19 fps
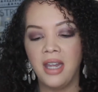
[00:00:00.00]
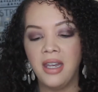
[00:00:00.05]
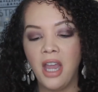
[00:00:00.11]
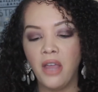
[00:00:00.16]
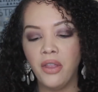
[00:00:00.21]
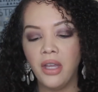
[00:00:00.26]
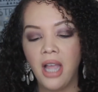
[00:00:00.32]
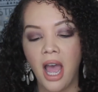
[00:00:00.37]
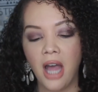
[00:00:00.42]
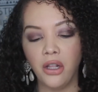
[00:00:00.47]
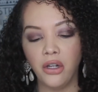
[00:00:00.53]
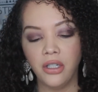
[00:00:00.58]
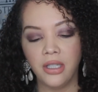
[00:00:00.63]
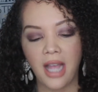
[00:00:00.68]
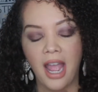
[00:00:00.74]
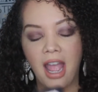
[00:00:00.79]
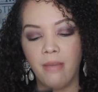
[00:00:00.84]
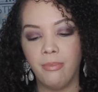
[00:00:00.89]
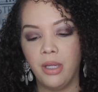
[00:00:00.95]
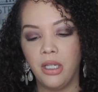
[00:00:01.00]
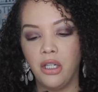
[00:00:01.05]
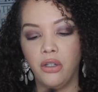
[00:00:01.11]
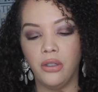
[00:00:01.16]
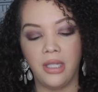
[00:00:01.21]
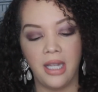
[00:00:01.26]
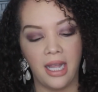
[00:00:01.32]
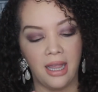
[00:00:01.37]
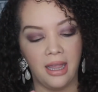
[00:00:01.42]
Now the colors I have been
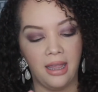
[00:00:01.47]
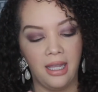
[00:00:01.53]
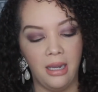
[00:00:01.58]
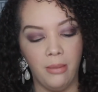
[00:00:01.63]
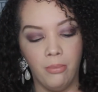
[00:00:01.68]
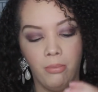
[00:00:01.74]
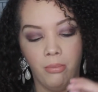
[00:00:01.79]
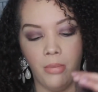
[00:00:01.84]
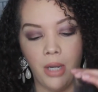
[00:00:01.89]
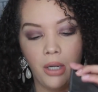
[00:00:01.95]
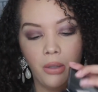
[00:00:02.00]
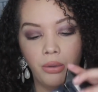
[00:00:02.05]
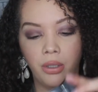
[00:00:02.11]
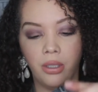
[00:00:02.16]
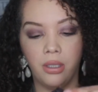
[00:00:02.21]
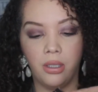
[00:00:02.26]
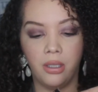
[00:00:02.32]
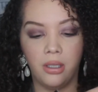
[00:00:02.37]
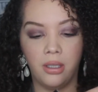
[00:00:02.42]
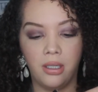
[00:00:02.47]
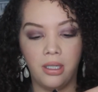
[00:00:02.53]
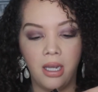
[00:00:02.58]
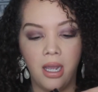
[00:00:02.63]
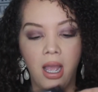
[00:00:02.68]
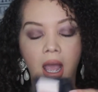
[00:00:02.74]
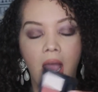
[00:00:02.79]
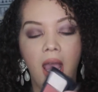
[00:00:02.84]
using the most